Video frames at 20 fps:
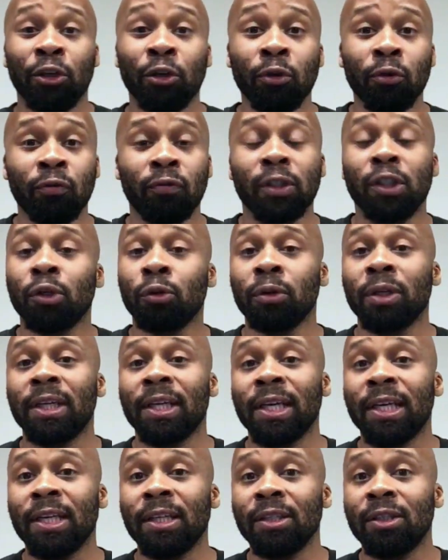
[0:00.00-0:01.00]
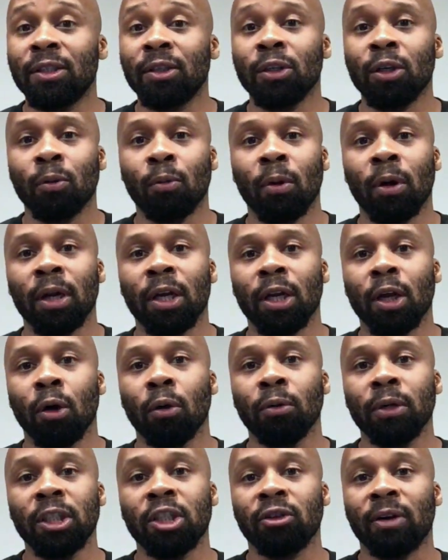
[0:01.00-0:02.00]
you for tuning in to your one and
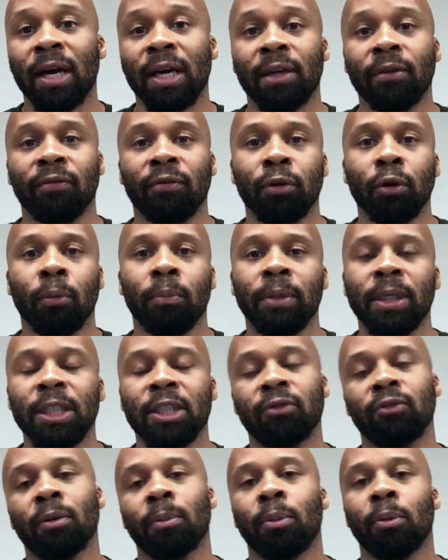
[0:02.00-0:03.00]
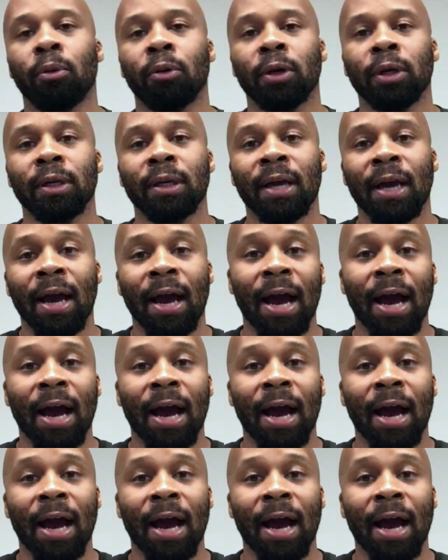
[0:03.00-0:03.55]
only track and field bleacher report.